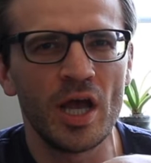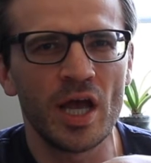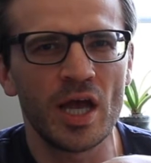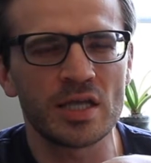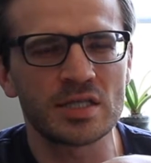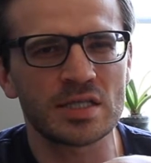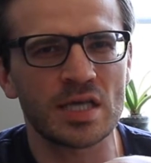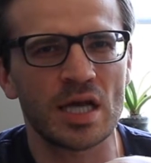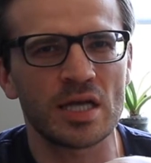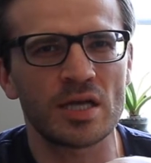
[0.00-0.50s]

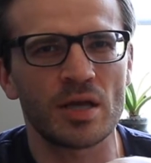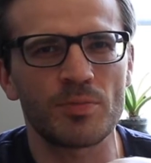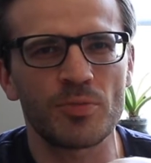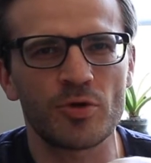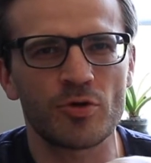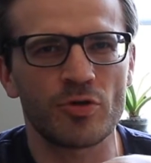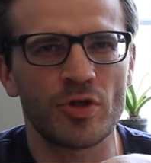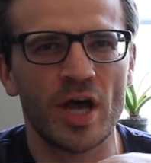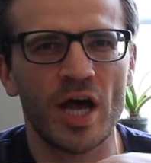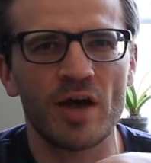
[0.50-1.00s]
and signed up
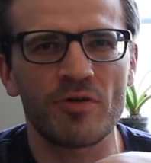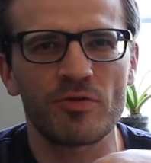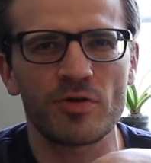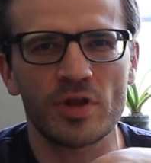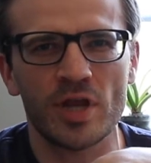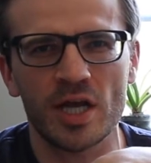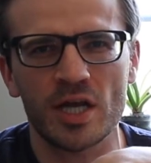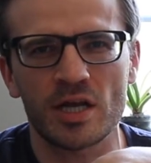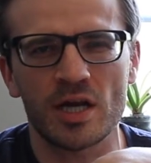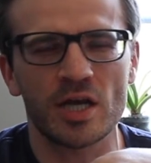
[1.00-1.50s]
through that for
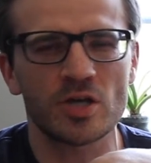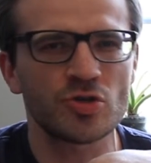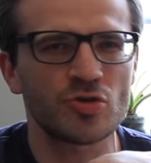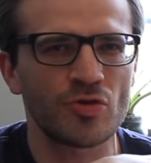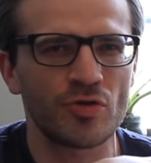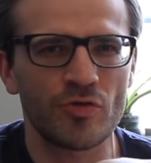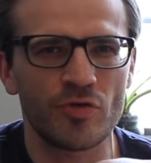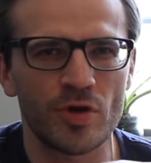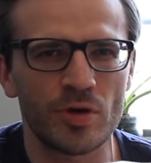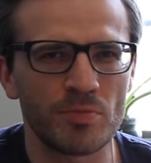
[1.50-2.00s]
like an
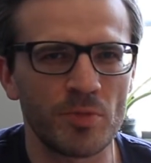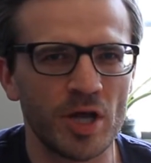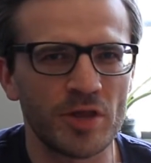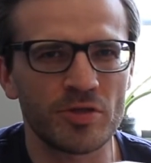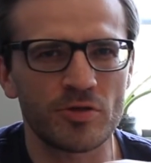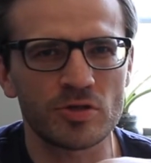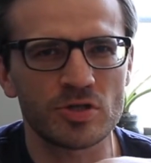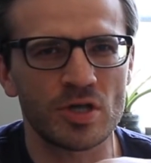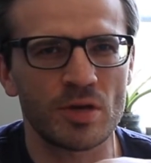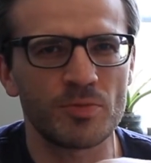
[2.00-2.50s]
extra free
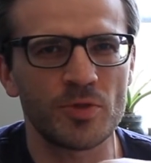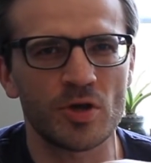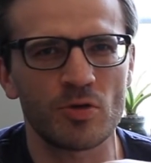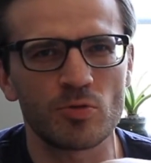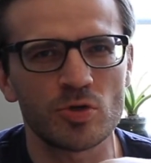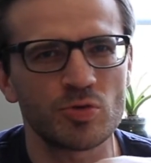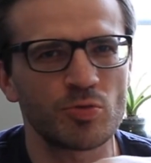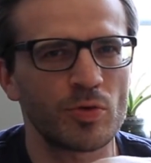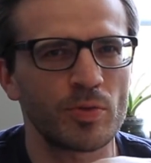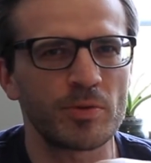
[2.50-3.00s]
month or something,
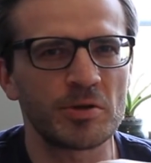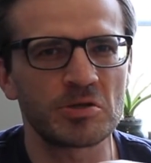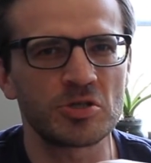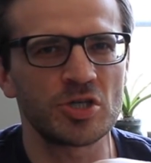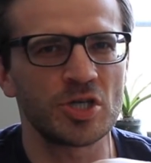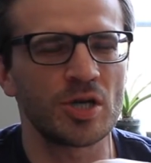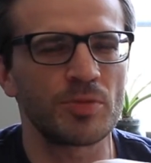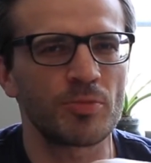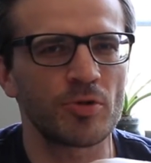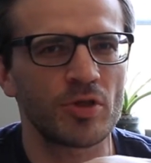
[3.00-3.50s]
which would have been
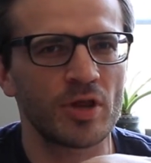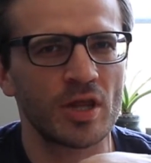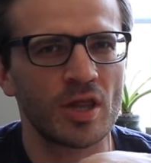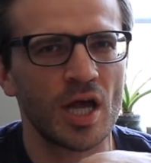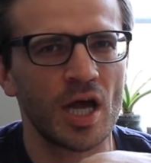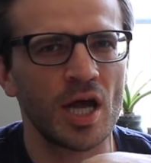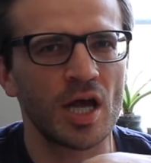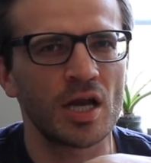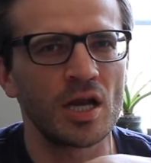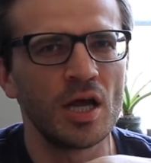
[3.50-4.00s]
cheaper than
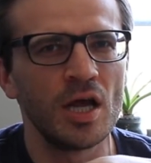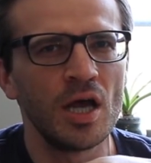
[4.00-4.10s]
that.